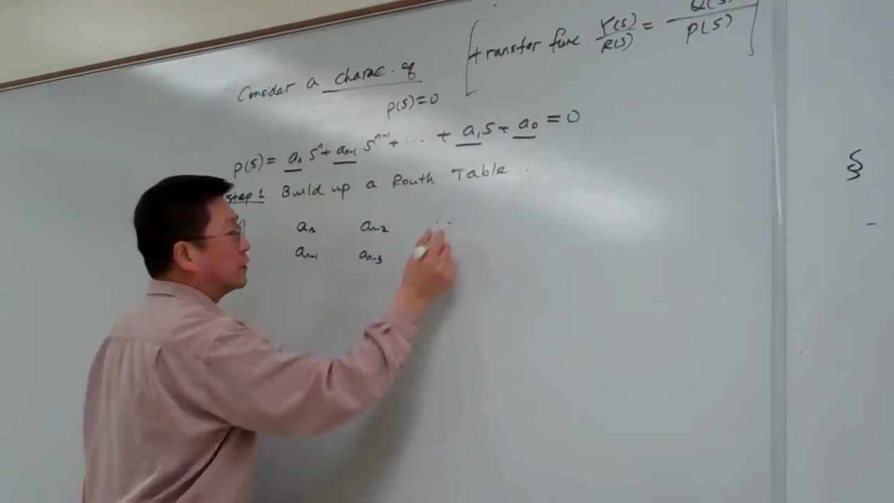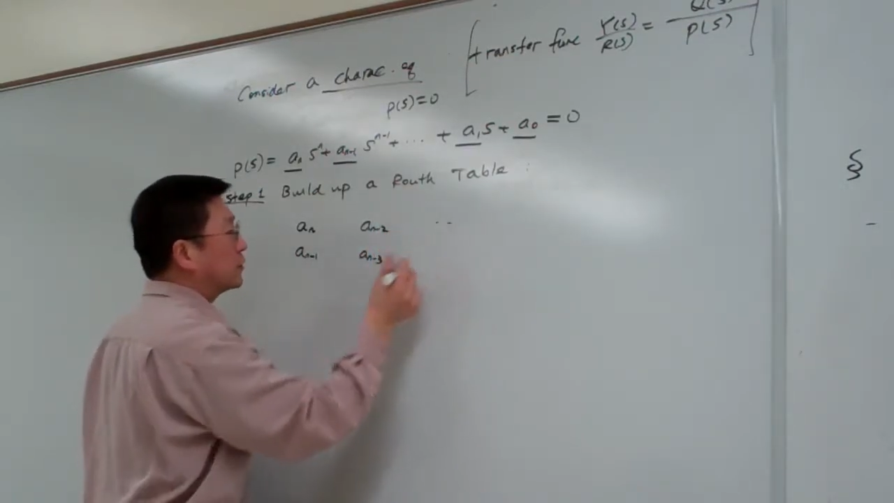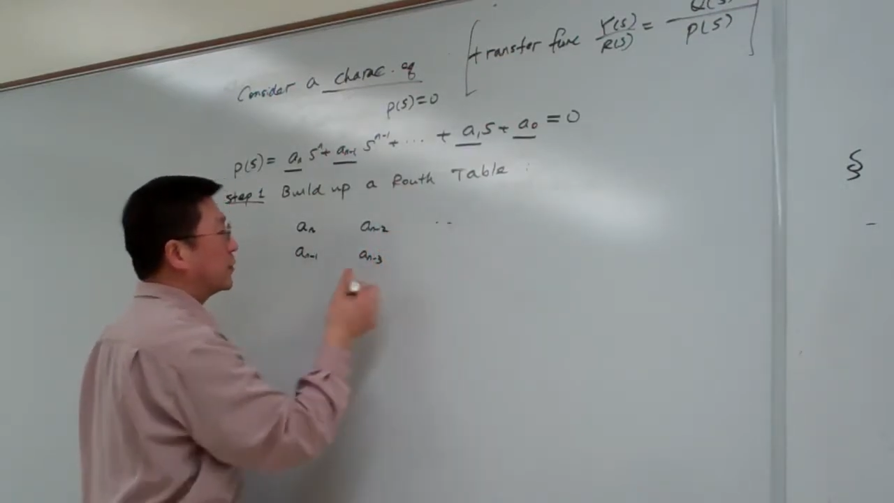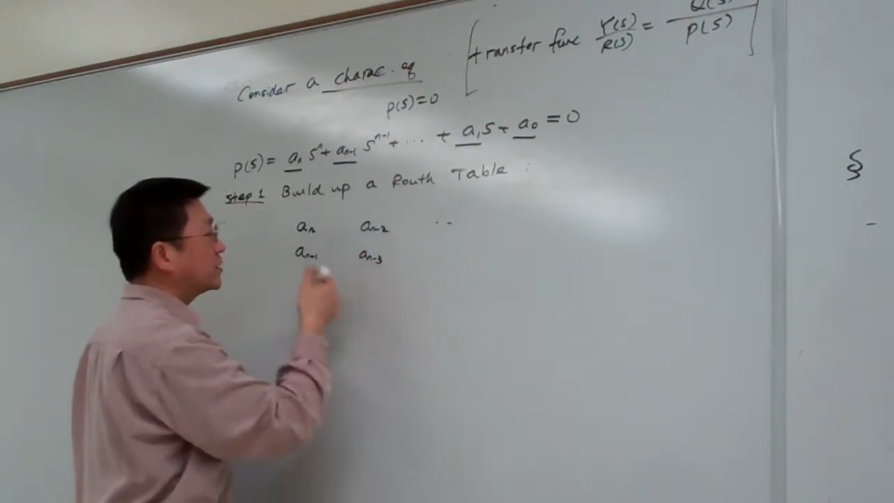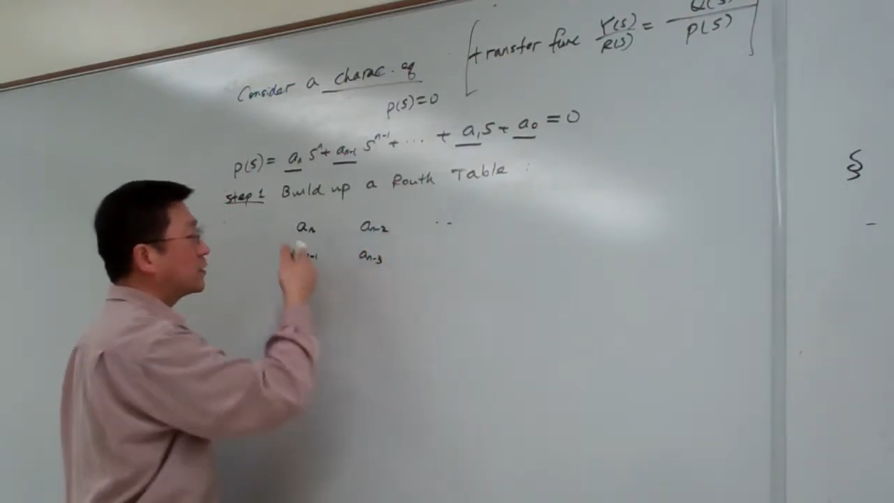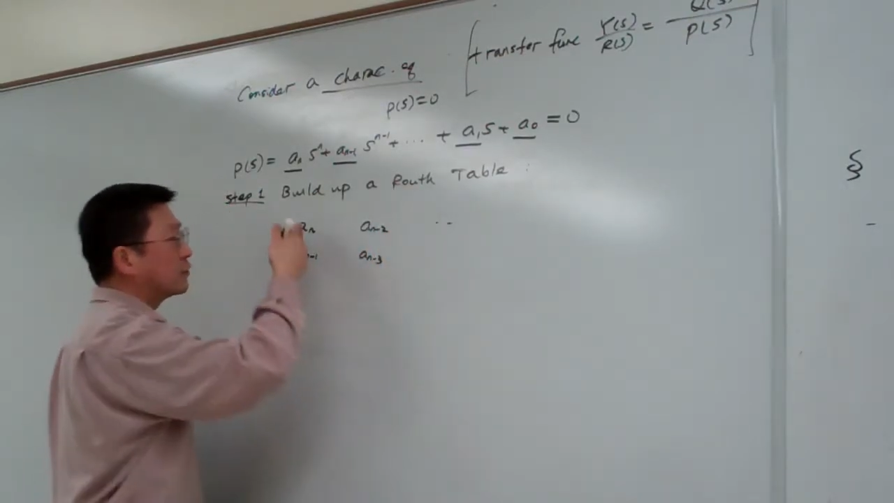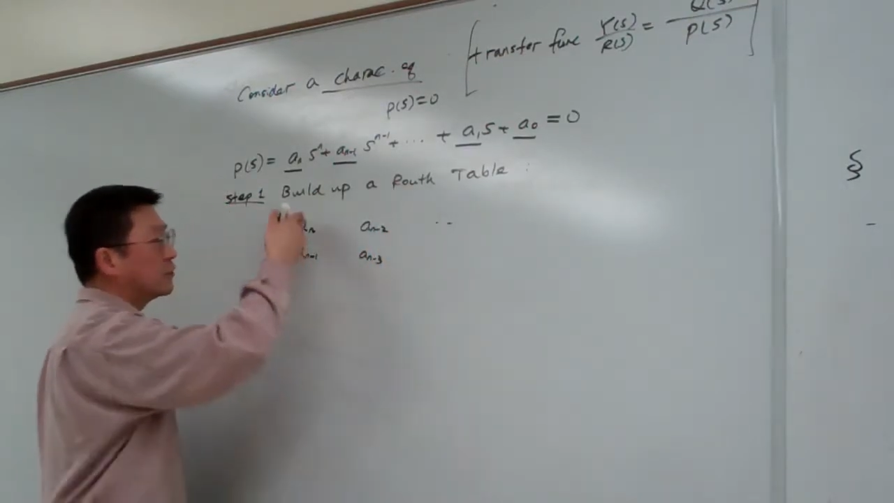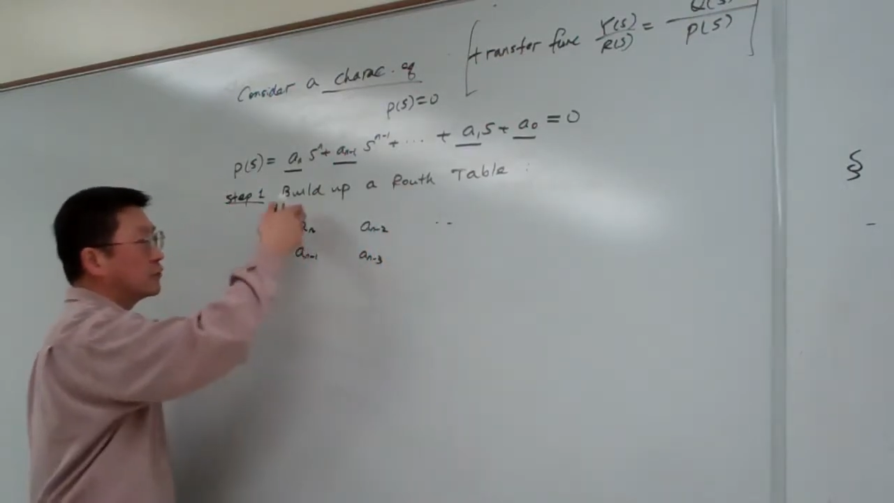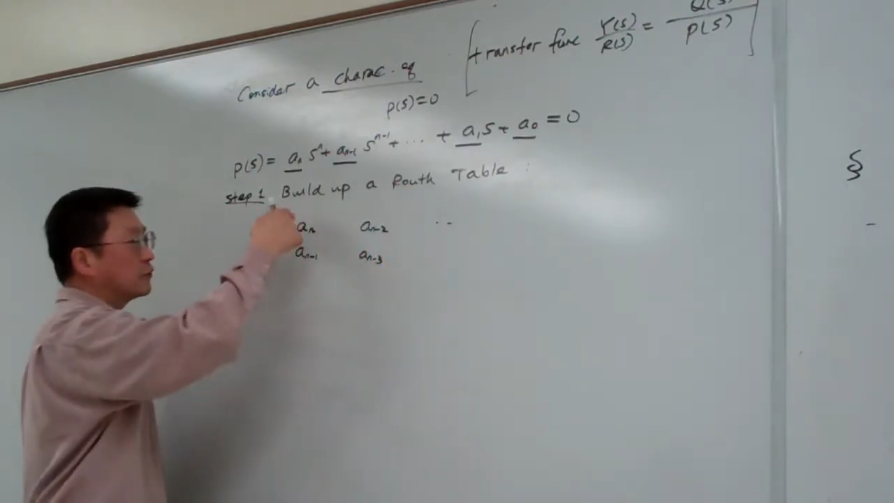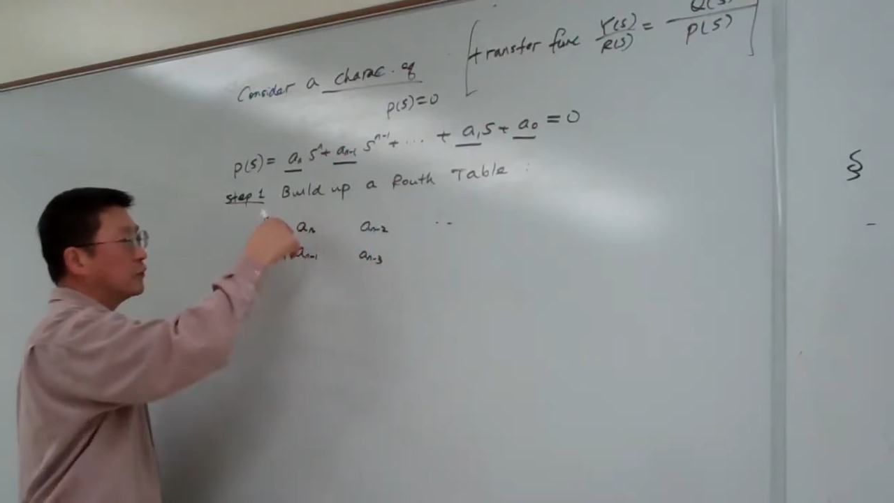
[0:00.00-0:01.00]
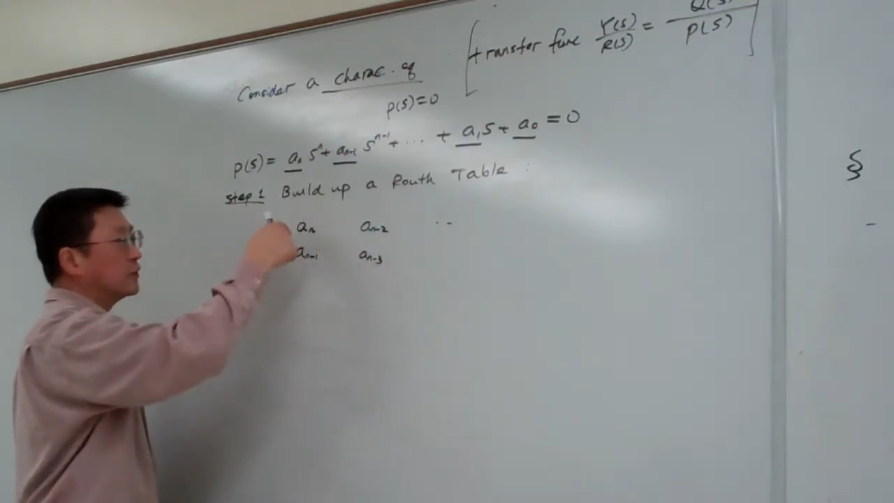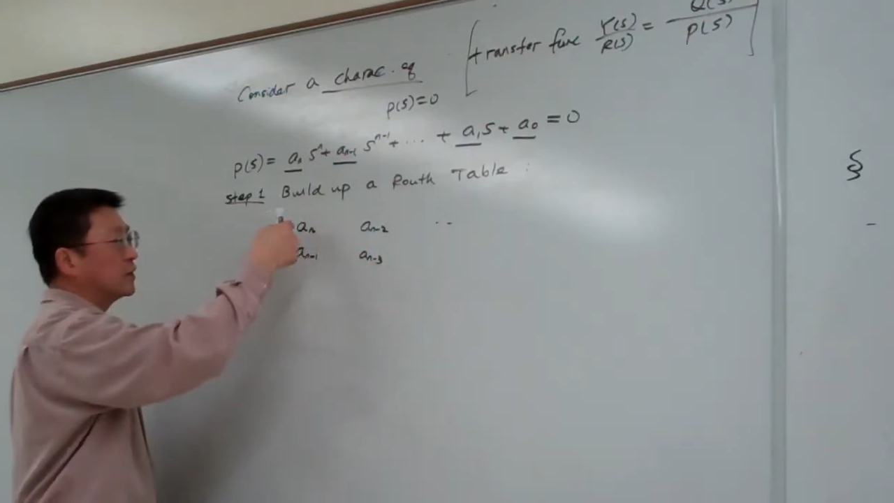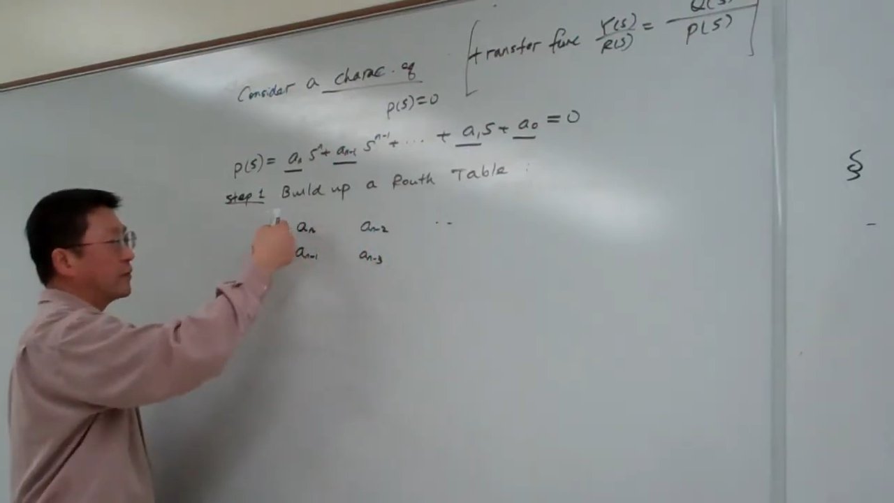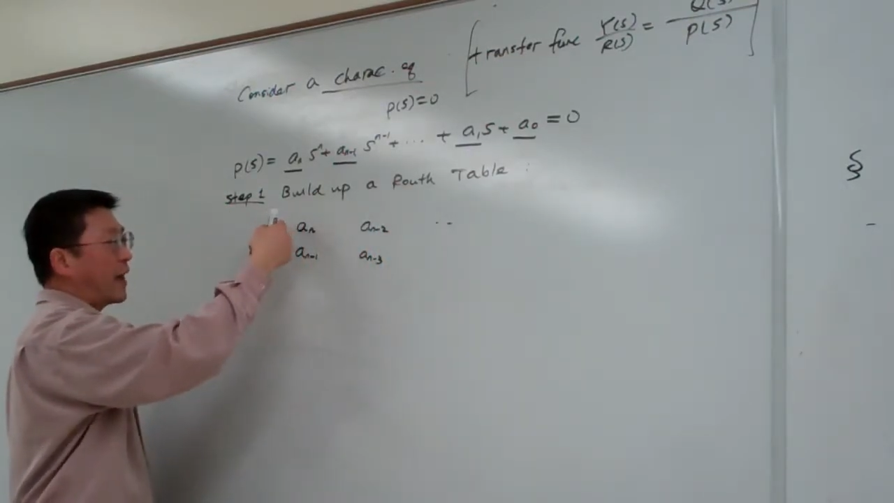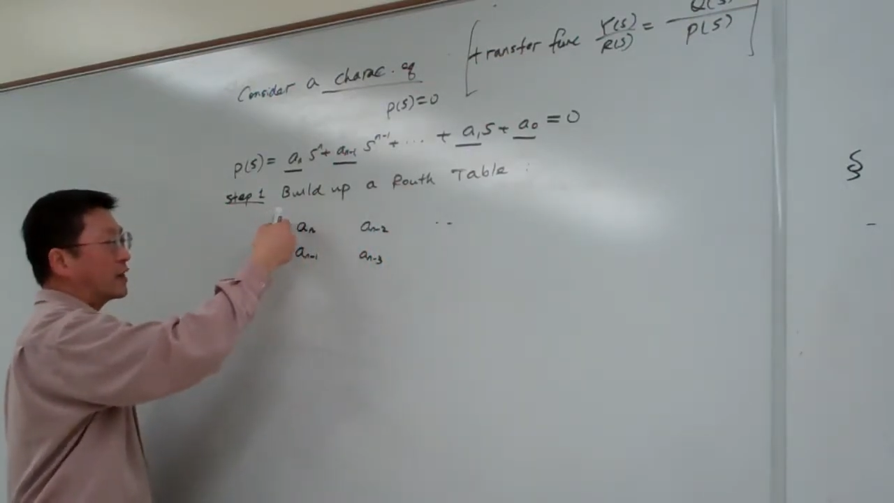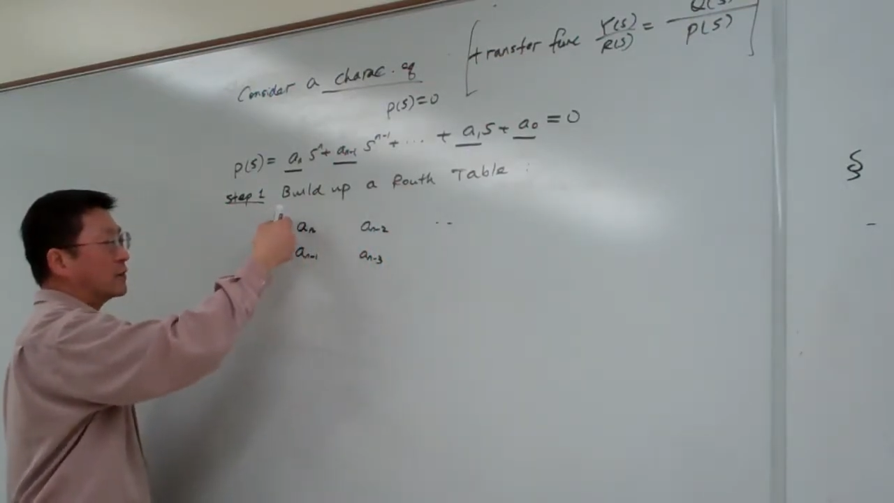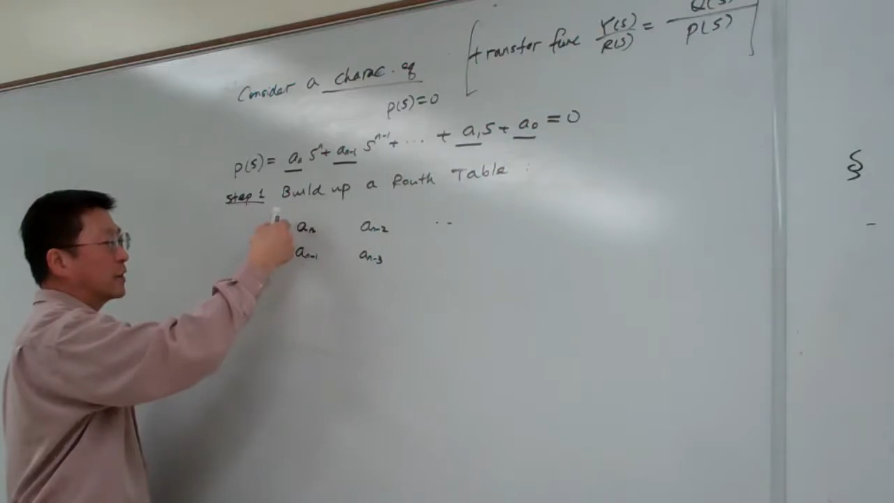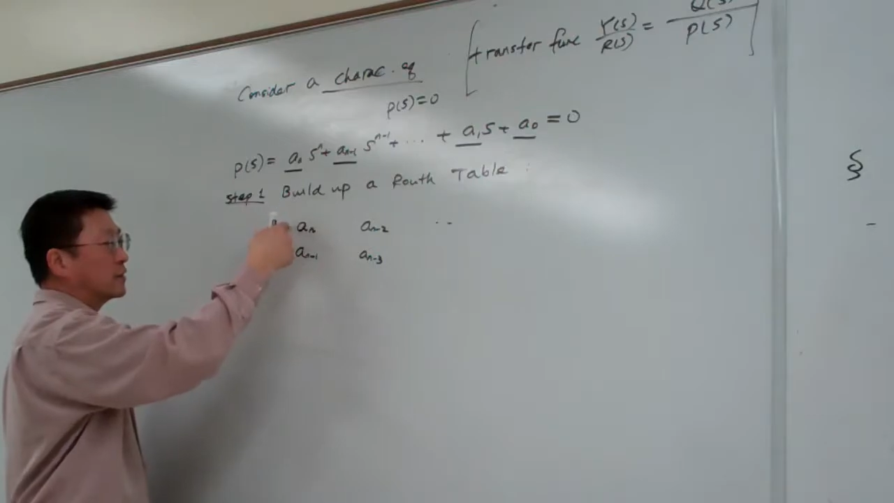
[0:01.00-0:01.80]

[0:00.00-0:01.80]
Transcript: so basically you do the pattern